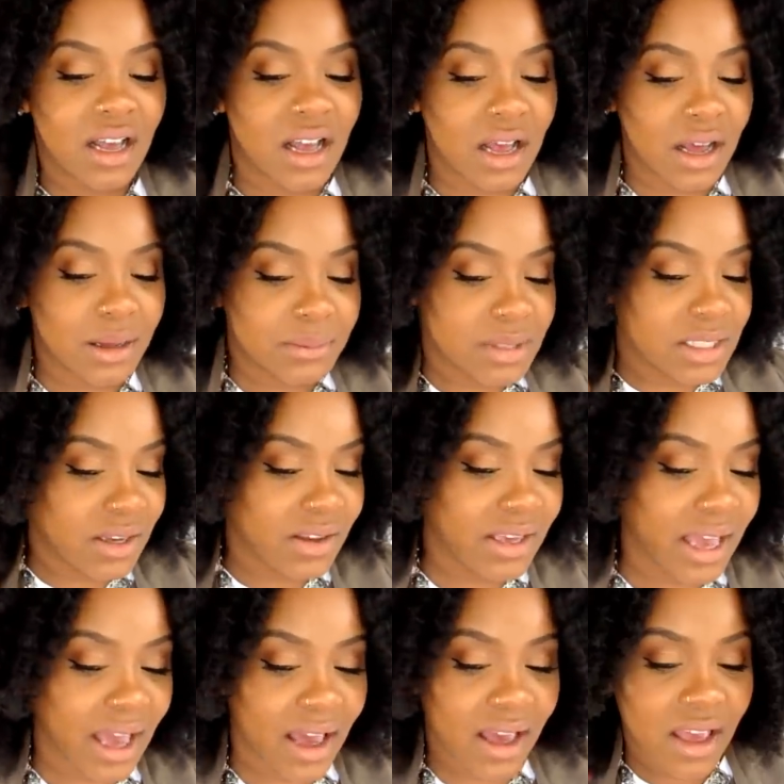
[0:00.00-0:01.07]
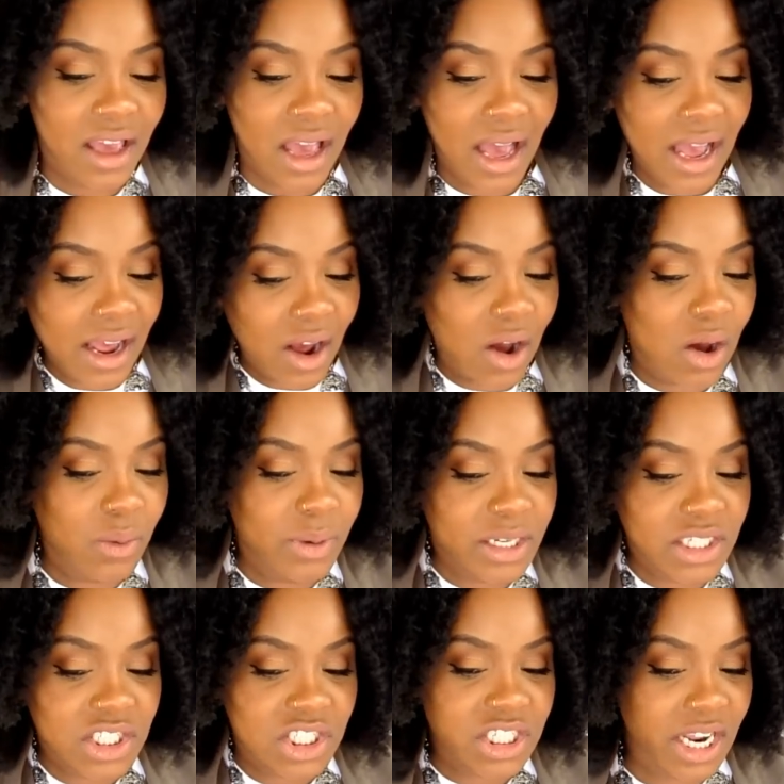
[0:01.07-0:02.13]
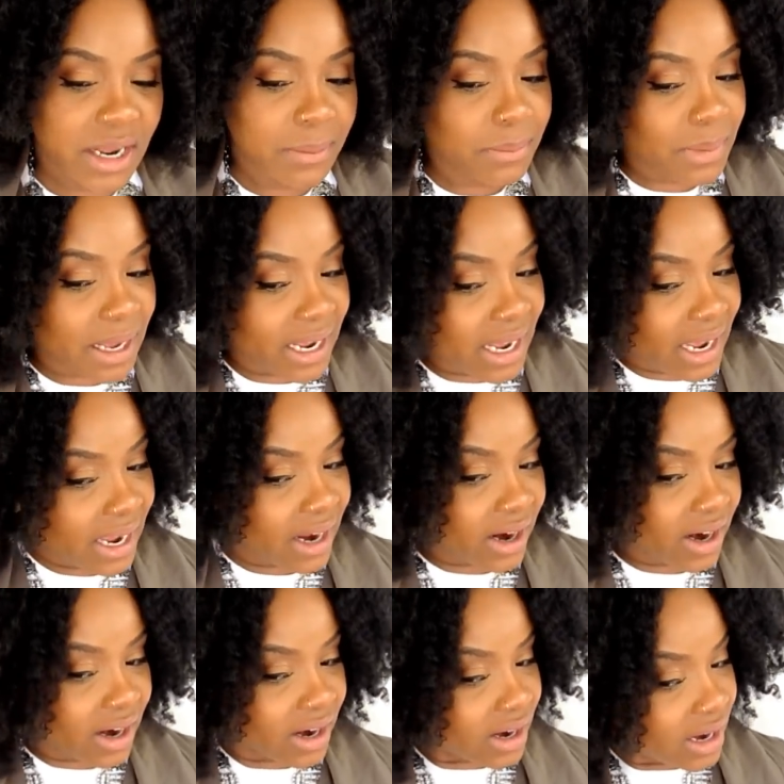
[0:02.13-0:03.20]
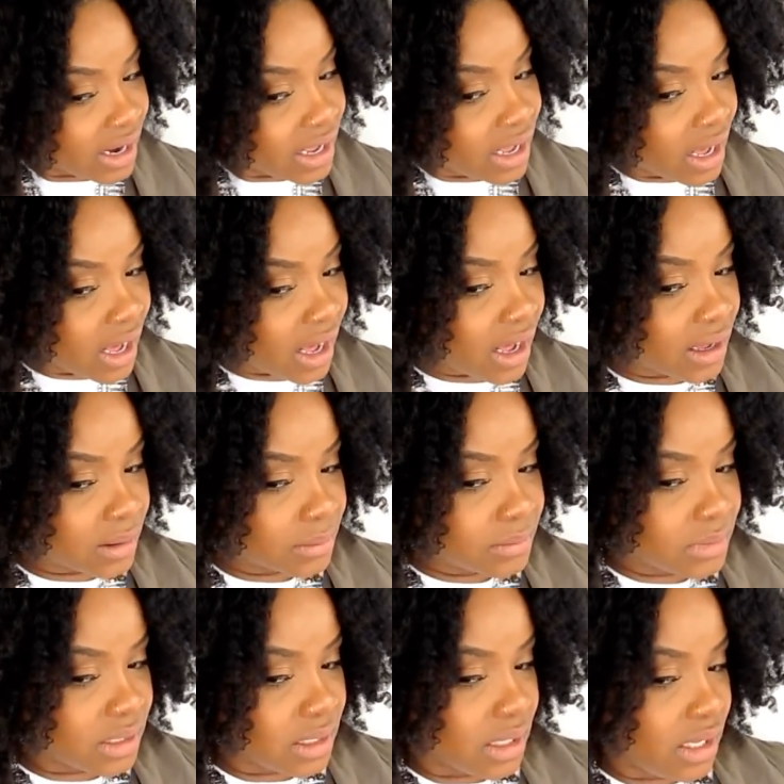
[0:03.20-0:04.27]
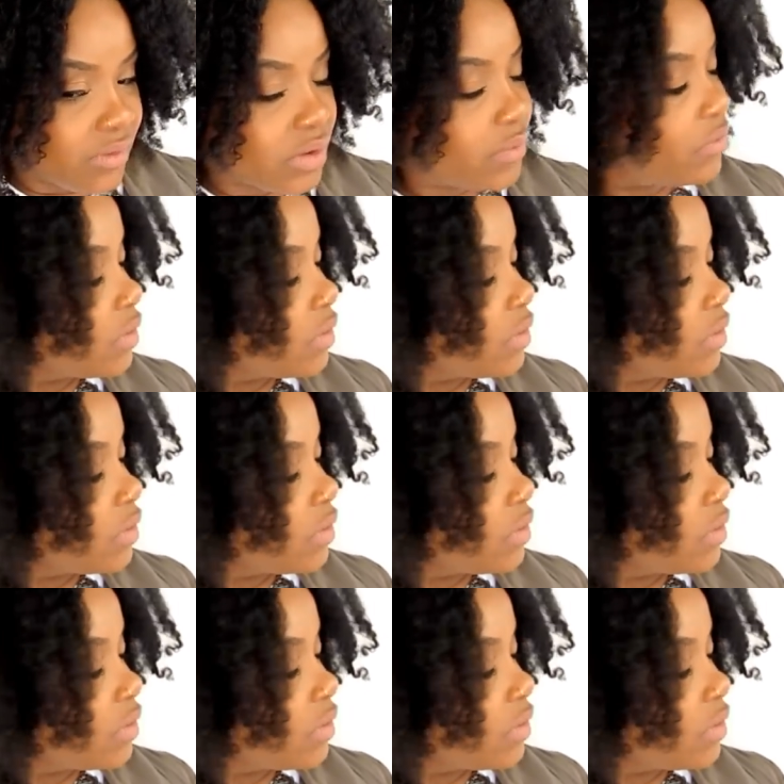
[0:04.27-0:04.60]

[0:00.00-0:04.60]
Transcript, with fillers: Um, so yeah, I always shape my hair um, even